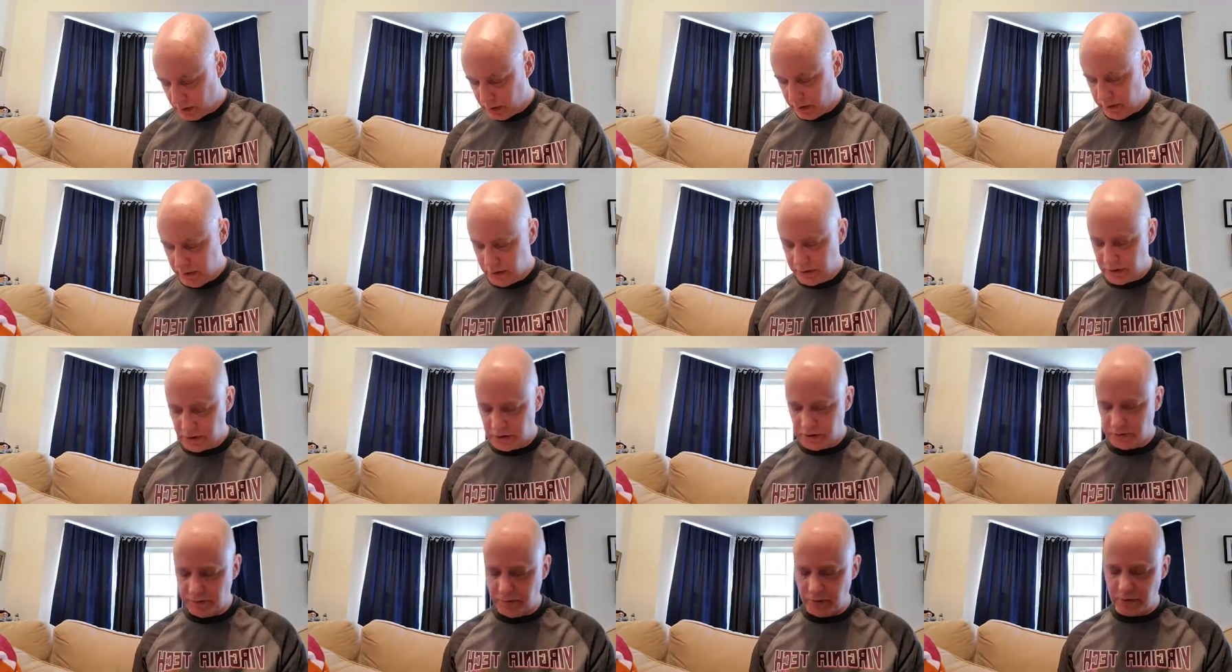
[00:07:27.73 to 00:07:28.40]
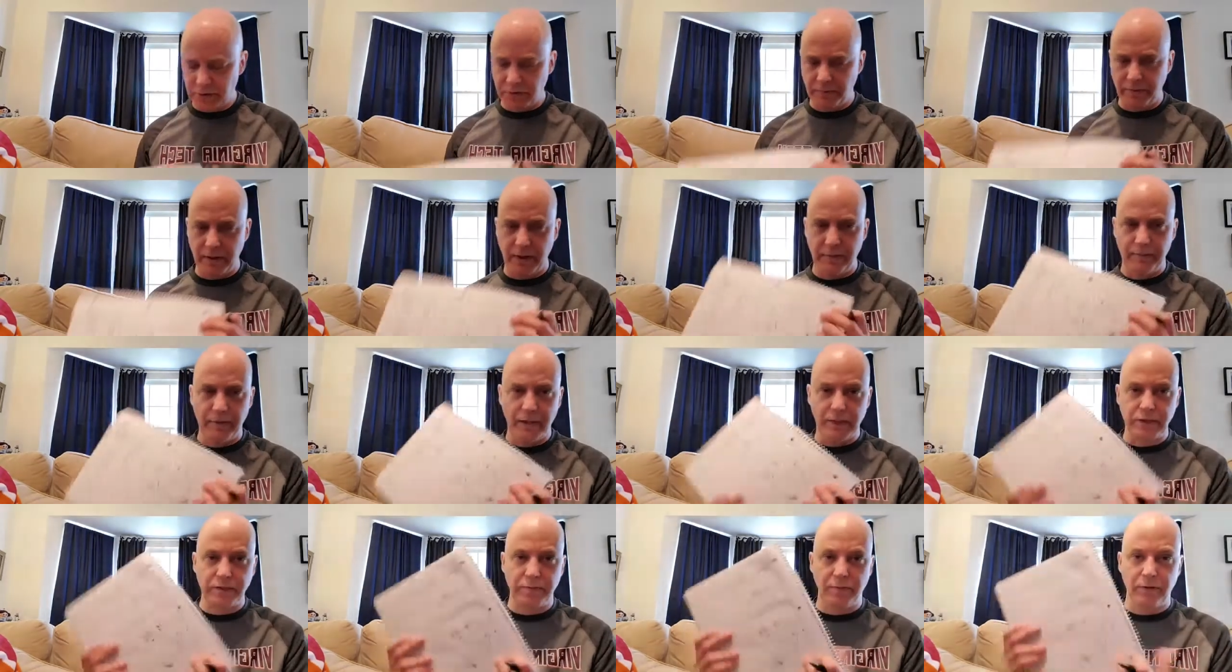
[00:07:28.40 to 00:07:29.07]
But this is supposed to be a
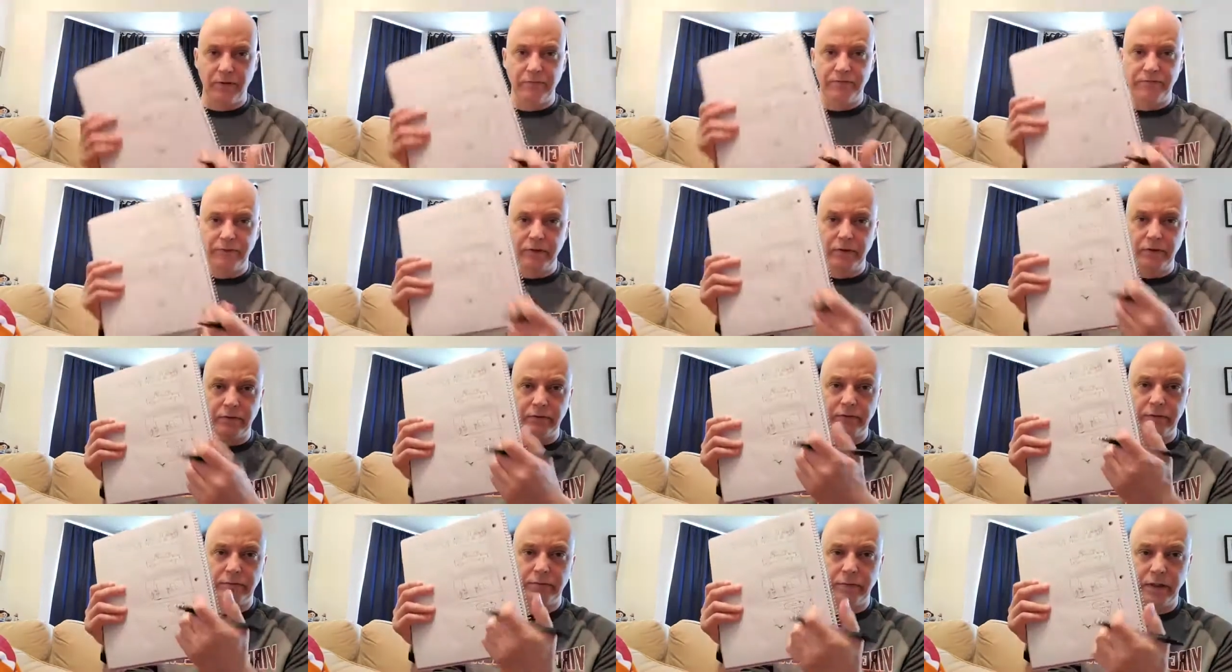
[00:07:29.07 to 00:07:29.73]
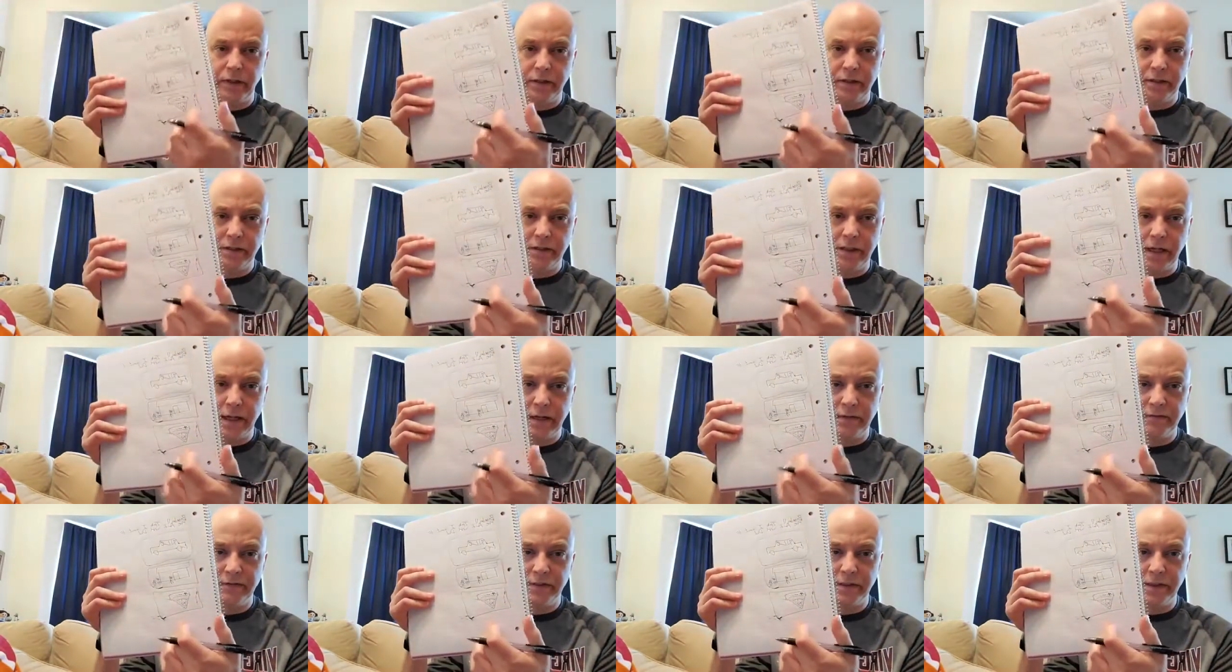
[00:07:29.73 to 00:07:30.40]
baseball field in the
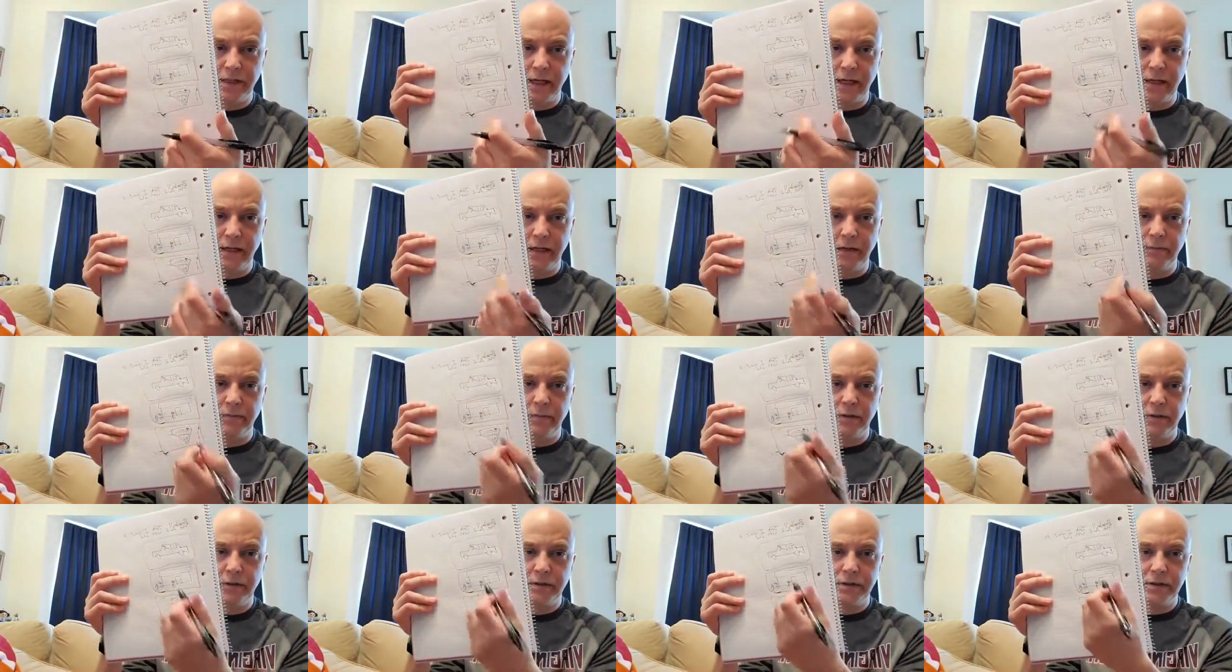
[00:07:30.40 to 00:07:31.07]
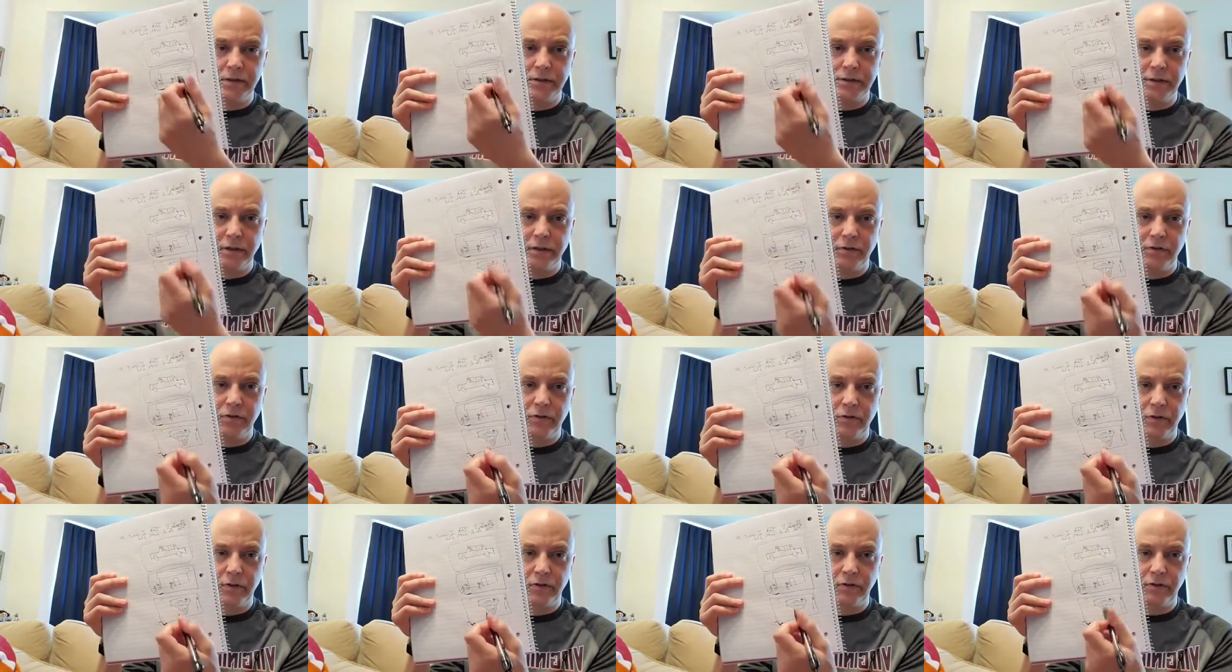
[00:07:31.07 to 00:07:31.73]
side of a stadium, but this is their
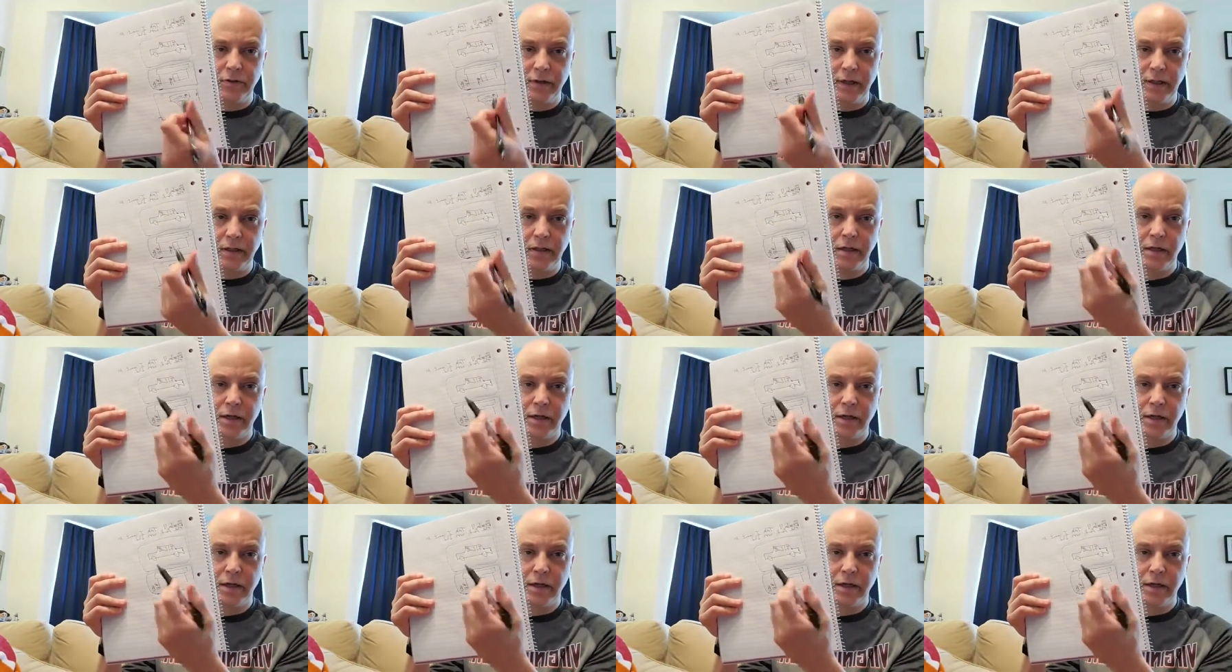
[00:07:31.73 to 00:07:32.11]
third thing.